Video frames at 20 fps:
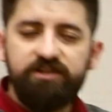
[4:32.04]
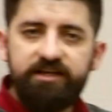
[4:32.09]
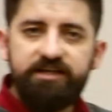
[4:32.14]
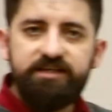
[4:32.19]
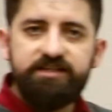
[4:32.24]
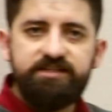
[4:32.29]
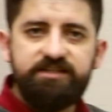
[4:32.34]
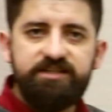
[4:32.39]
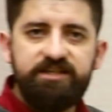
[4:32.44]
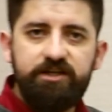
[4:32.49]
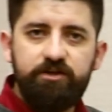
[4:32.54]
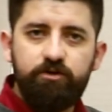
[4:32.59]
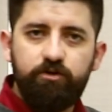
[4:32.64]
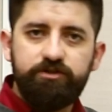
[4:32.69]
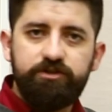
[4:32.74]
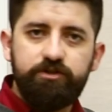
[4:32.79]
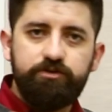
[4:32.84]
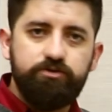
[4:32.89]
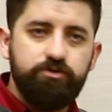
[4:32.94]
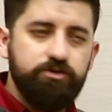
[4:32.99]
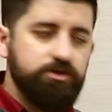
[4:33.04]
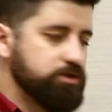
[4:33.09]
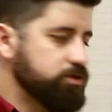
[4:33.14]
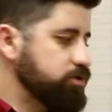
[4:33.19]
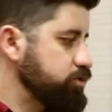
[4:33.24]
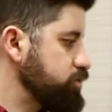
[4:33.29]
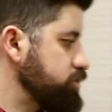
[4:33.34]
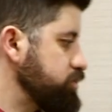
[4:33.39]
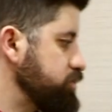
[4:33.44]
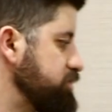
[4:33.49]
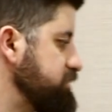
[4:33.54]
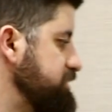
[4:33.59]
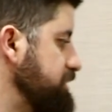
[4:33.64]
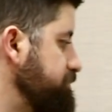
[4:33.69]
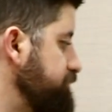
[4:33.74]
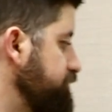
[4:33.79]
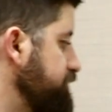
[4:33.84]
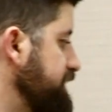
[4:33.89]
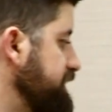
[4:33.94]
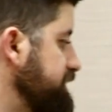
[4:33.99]
list. In order to, to
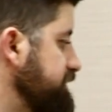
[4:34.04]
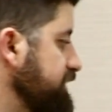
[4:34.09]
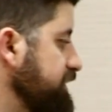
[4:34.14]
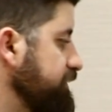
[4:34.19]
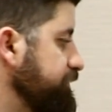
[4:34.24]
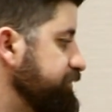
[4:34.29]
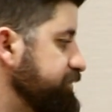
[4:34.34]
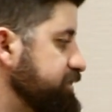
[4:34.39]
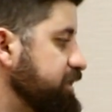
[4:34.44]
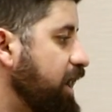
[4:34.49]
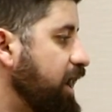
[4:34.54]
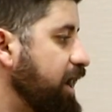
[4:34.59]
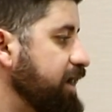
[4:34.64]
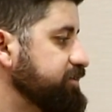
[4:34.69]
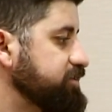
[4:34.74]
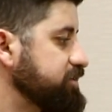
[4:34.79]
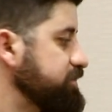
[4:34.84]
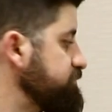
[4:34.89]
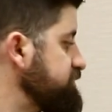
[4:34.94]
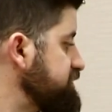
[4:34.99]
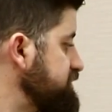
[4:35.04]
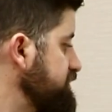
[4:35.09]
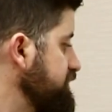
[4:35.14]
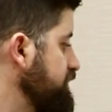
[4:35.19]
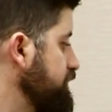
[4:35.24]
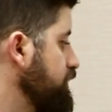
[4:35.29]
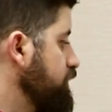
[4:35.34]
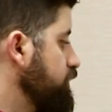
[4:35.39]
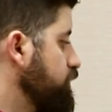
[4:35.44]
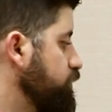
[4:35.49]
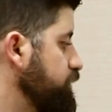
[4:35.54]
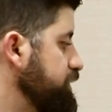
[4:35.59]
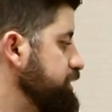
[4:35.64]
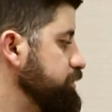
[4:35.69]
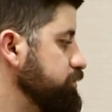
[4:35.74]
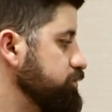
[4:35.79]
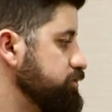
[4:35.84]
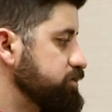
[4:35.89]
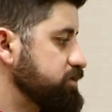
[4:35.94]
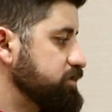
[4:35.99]
separate the items, we
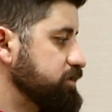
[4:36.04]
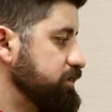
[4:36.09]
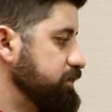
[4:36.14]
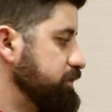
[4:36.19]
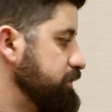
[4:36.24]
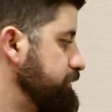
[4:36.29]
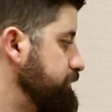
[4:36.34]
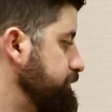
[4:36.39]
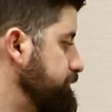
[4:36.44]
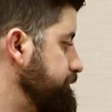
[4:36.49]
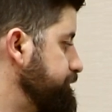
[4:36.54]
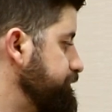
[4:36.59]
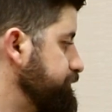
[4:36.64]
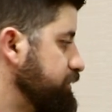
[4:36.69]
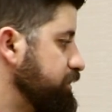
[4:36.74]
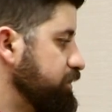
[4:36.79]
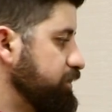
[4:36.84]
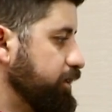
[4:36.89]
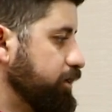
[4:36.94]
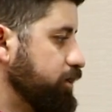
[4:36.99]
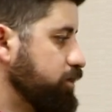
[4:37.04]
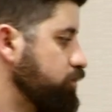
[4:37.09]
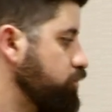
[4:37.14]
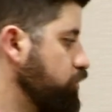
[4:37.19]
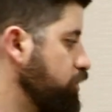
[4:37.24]
use uh, like